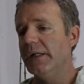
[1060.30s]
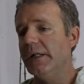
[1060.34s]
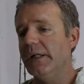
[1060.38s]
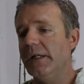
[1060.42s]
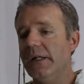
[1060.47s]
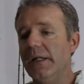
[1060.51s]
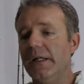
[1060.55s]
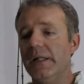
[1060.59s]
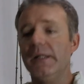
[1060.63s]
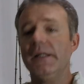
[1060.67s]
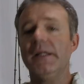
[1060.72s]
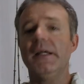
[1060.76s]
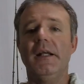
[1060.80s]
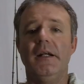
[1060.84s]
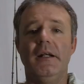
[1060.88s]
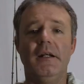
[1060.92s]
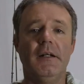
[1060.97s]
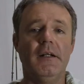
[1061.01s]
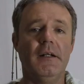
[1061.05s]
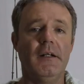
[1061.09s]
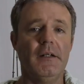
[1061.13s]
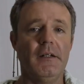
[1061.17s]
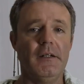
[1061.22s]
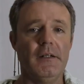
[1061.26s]
And
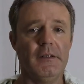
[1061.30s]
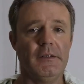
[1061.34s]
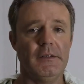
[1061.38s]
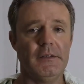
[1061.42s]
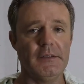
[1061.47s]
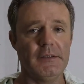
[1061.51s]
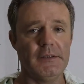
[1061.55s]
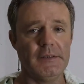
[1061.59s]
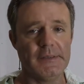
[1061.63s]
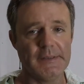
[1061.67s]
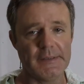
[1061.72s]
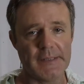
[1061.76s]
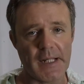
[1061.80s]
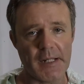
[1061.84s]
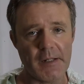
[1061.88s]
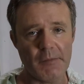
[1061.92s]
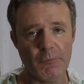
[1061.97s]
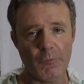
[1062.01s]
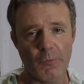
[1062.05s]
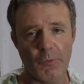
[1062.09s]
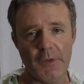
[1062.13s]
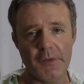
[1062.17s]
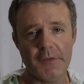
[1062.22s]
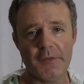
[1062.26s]
again,
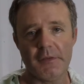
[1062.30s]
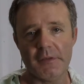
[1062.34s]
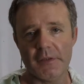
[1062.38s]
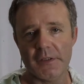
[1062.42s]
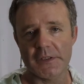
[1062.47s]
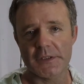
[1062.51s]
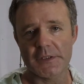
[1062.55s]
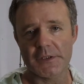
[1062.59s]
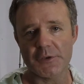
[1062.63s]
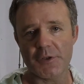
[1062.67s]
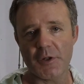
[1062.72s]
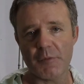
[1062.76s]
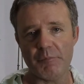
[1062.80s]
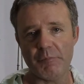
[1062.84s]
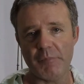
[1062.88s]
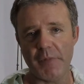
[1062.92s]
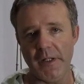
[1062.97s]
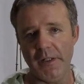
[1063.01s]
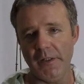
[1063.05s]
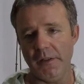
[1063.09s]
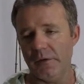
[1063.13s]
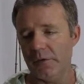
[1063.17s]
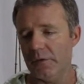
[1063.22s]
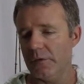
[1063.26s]
same with the strip
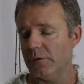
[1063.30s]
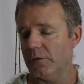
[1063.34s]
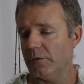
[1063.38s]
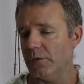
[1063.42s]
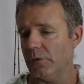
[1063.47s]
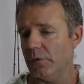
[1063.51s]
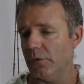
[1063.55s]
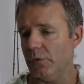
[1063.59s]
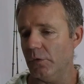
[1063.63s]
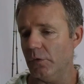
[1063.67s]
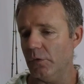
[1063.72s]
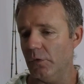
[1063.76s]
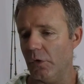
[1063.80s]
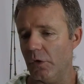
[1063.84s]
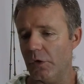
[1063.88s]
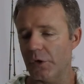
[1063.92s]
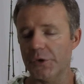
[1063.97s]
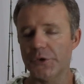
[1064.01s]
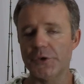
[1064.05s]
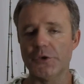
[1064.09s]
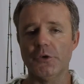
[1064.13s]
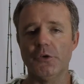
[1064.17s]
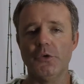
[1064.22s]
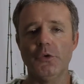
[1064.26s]
bait.
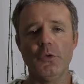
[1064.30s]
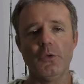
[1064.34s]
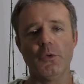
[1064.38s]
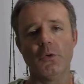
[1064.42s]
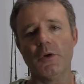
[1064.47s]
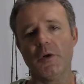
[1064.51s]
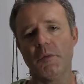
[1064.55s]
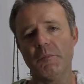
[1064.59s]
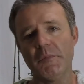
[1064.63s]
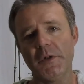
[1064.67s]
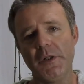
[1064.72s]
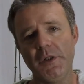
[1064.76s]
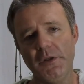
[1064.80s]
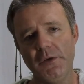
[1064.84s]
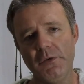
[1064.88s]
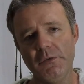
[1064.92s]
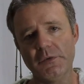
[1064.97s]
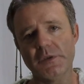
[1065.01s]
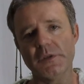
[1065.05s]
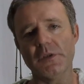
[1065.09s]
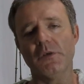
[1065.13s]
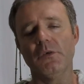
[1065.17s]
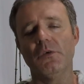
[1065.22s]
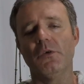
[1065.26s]
Larger lure, I'm going to
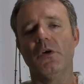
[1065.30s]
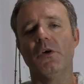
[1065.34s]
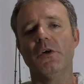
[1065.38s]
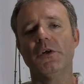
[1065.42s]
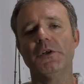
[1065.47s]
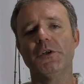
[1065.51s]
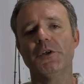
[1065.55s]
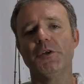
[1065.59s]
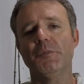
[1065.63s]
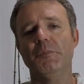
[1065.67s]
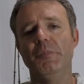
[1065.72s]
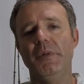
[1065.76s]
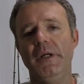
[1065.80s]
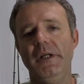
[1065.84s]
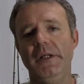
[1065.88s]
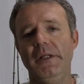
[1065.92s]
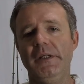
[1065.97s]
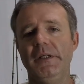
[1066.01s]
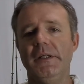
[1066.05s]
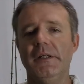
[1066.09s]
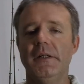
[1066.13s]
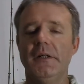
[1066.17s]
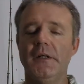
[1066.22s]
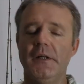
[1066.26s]
use a larger bait.
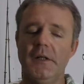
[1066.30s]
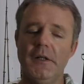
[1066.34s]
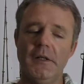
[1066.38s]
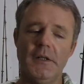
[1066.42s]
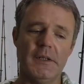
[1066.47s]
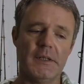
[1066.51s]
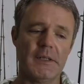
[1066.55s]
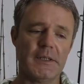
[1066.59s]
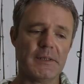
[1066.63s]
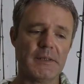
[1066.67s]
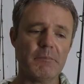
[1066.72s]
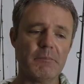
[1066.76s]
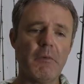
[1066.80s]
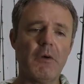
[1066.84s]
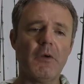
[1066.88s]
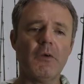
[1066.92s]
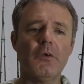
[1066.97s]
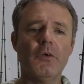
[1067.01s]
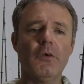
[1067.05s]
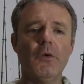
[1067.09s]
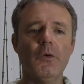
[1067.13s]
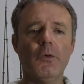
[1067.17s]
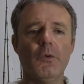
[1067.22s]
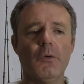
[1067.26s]

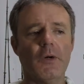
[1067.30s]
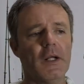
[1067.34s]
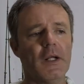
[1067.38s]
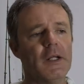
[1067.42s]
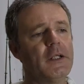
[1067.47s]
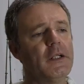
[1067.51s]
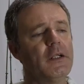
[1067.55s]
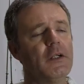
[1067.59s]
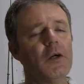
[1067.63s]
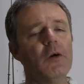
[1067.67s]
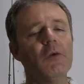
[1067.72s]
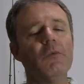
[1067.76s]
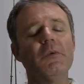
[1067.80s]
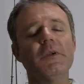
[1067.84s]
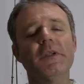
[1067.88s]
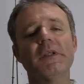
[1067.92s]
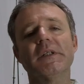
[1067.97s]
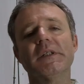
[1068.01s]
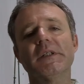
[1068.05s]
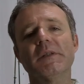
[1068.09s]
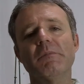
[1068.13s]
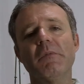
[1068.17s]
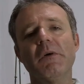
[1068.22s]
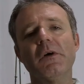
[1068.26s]
Smaller lure, I can go with a
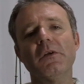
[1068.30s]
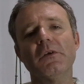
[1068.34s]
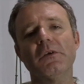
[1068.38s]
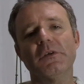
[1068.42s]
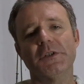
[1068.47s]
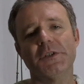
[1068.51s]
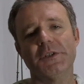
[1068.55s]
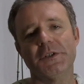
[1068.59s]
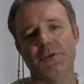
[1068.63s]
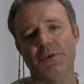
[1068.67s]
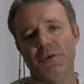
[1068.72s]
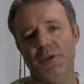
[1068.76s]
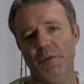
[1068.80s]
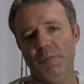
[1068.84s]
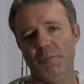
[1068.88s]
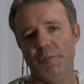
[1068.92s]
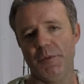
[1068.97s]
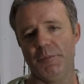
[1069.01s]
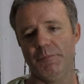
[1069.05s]
smaller strip.